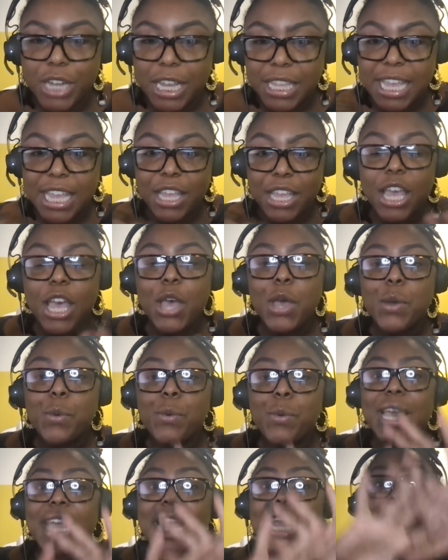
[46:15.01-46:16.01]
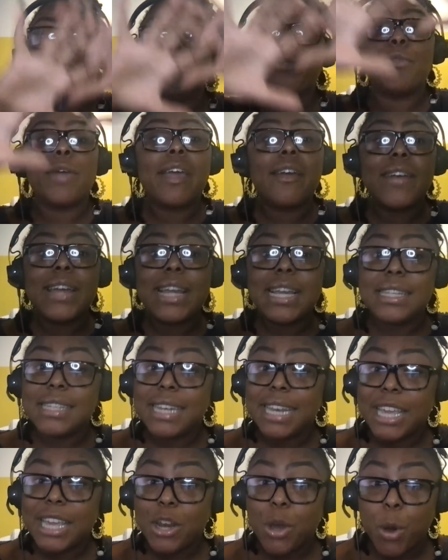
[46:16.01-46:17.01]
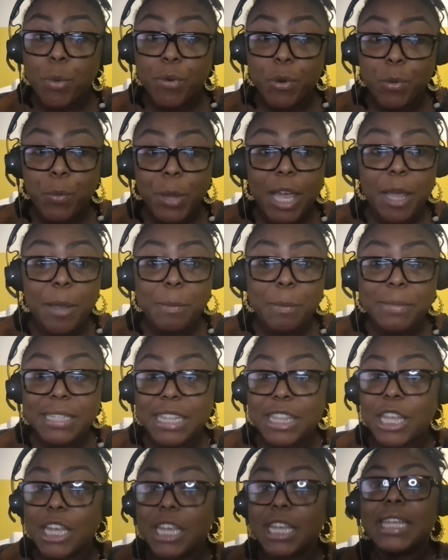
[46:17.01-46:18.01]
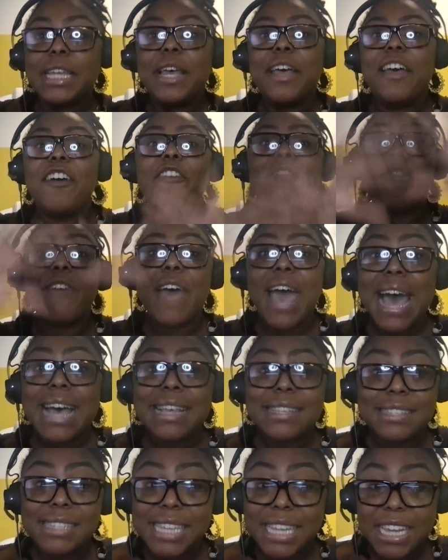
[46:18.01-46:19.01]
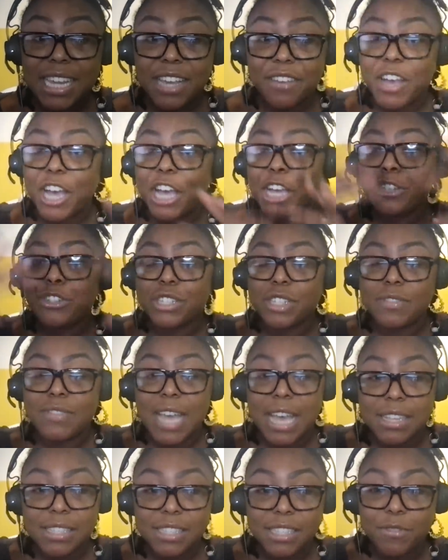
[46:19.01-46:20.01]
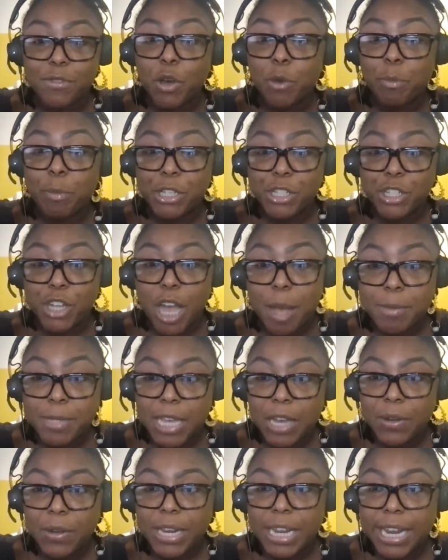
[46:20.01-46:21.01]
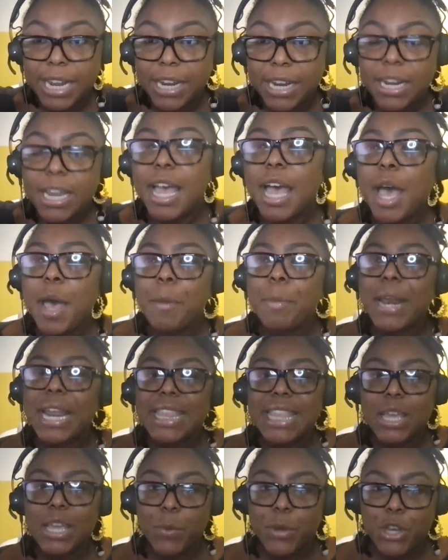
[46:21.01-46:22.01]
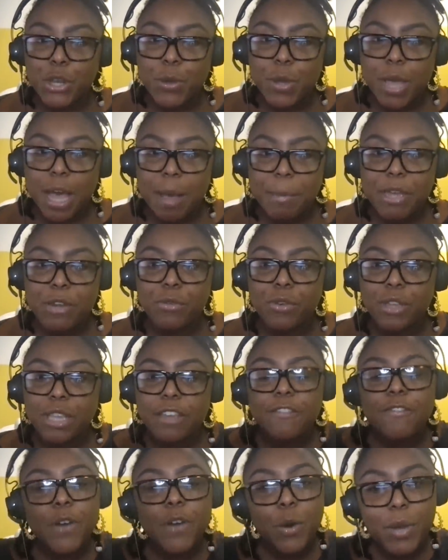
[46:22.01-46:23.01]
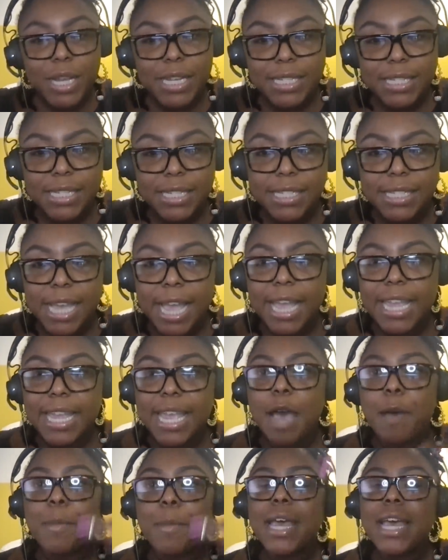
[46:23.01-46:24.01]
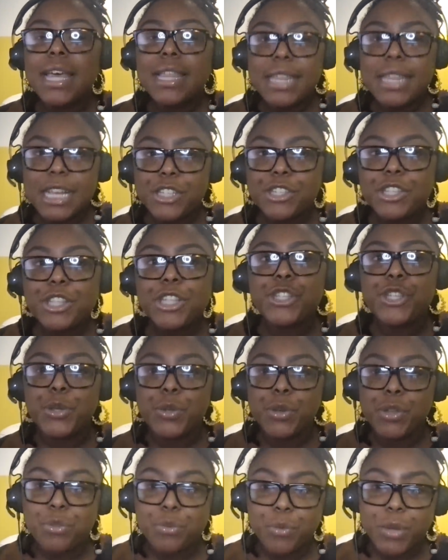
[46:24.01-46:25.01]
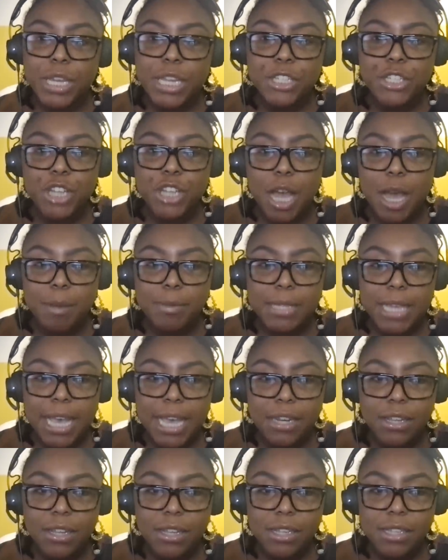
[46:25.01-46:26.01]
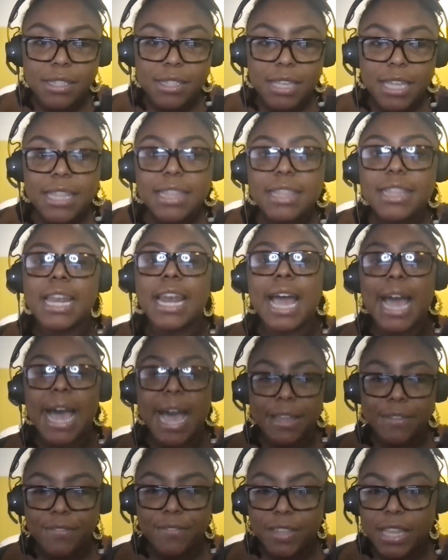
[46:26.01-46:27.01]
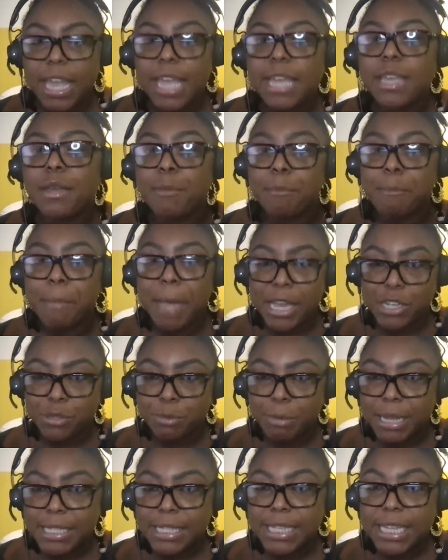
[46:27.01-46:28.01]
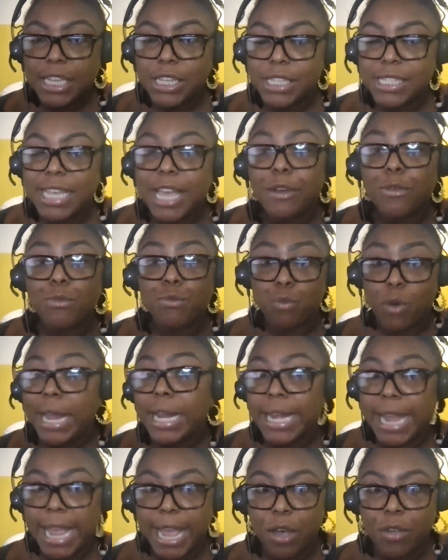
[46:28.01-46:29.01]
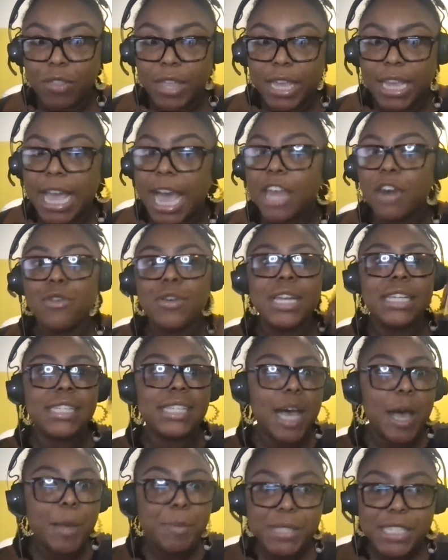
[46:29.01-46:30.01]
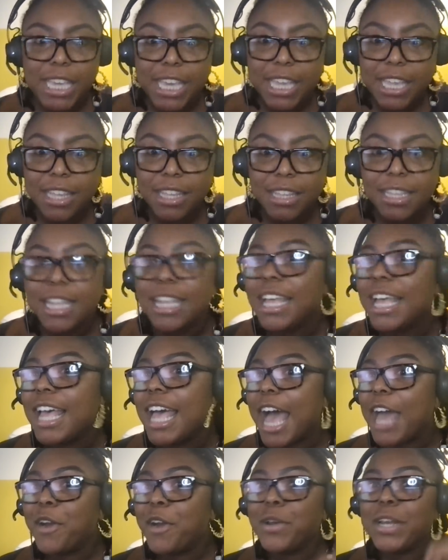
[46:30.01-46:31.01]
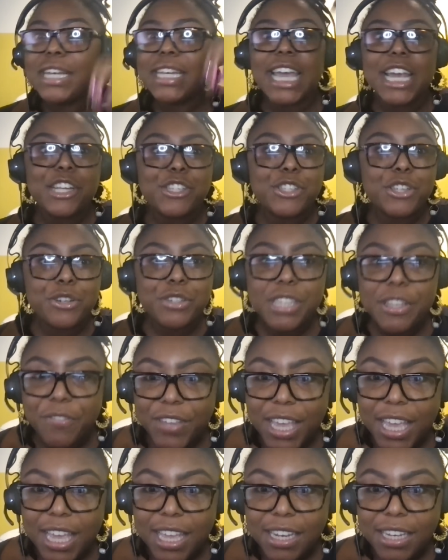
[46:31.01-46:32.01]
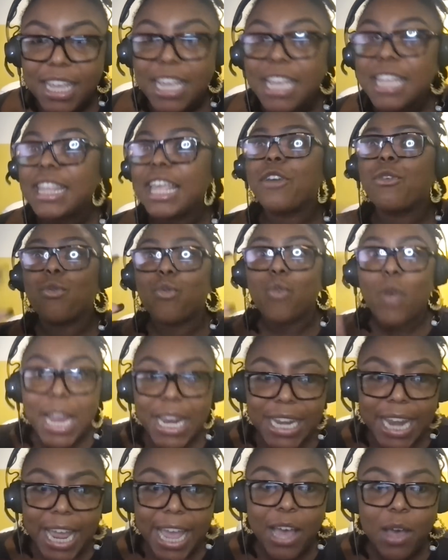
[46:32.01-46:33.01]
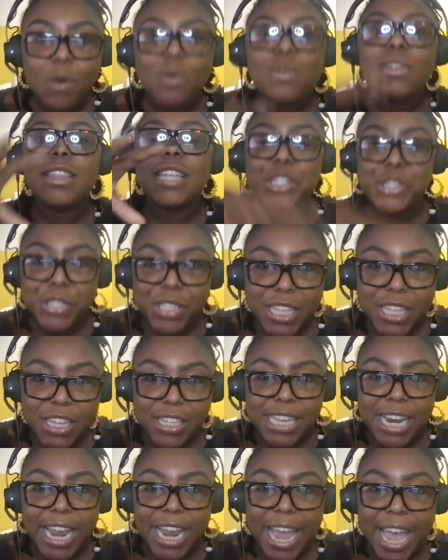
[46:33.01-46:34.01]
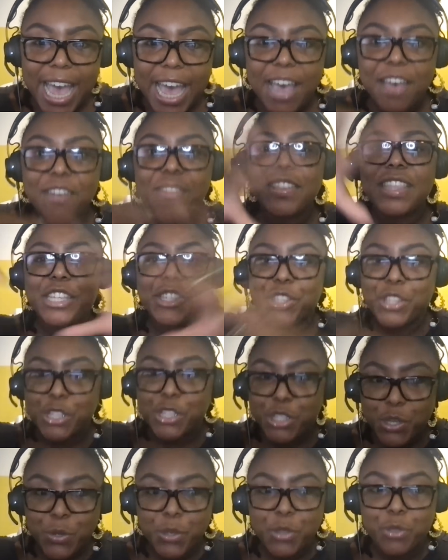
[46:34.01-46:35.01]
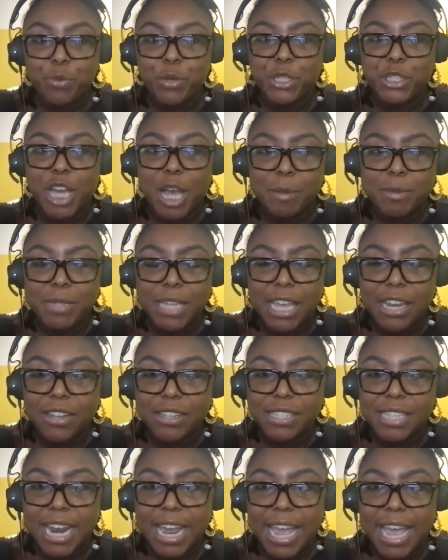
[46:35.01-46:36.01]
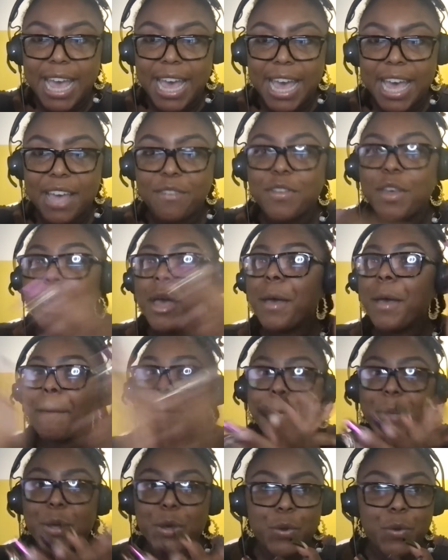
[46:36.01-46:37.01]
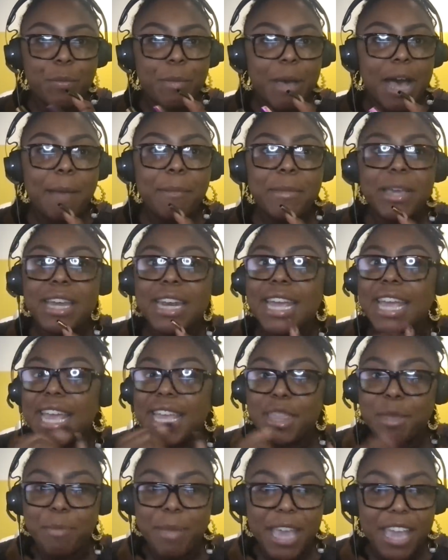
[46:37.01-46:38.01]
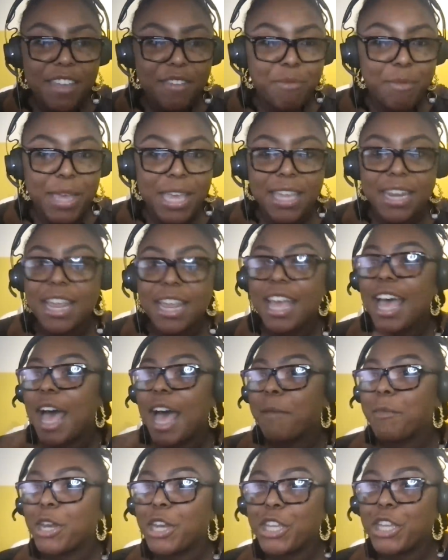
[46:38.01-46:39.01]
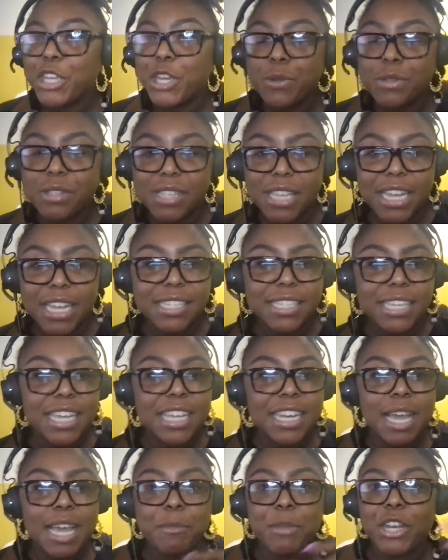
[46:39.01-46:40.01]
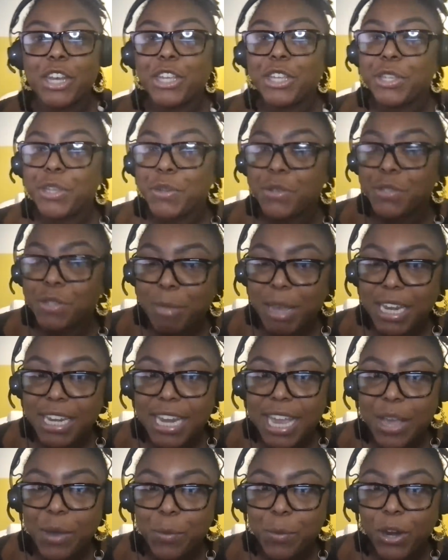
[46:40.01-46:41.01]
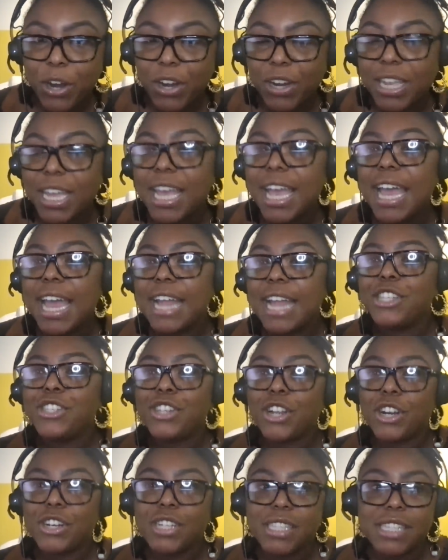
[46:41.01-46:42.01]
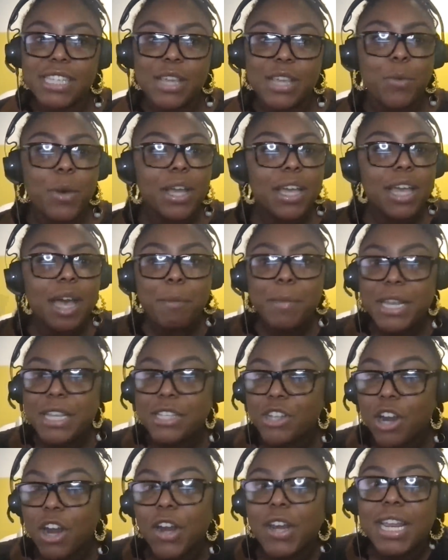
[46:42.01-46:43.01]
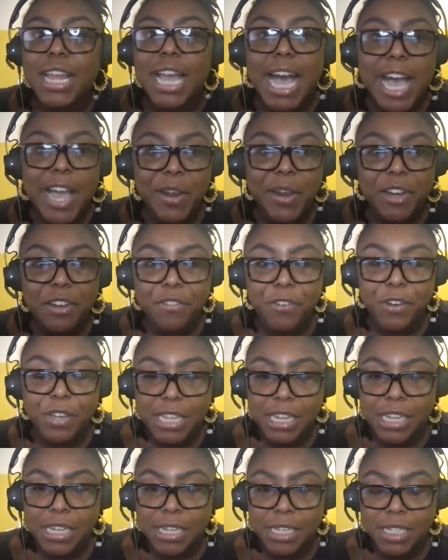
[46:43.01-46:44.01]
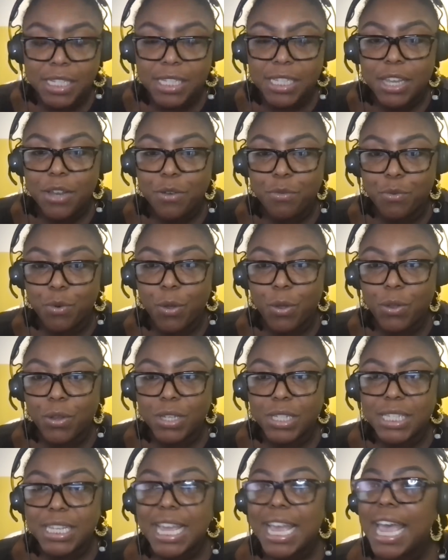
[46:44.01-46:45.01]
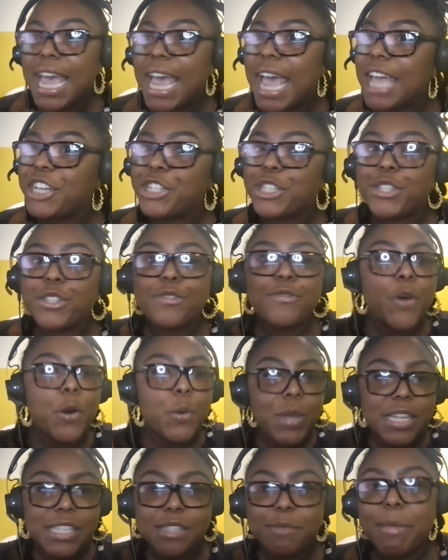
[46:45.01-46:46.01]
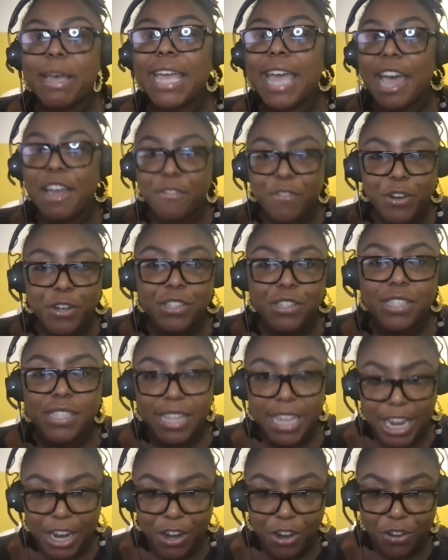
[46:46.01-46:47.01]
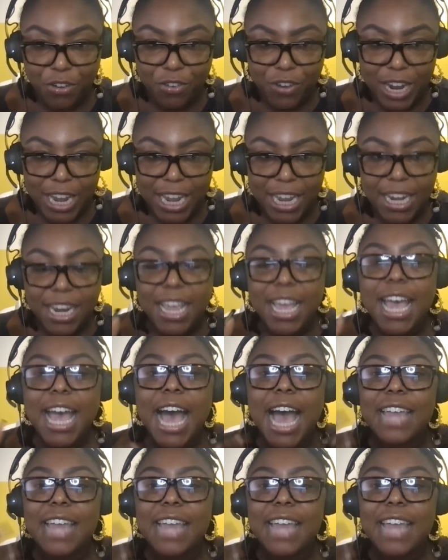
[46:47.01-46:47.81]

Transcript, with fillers: I think it's very easy to get overwhelmed in the vast sea of hundreds of thousands yeah. of open jobs out here. But I think when you come in and really focus and say, yep, these are the two to three job titles that I feel like match my skill set right now. Like I don't need to upskill. I don't need to get a certificate. Like right now, these are the skills that I have. Mm-hmm. These are the two to three job titles that I have. Boom. I'm going to hit the pavement. I'm going to use LinkedIn. I'm going to use my network and start to see what companies are already hiring for these roles and just focus my efforts there, right?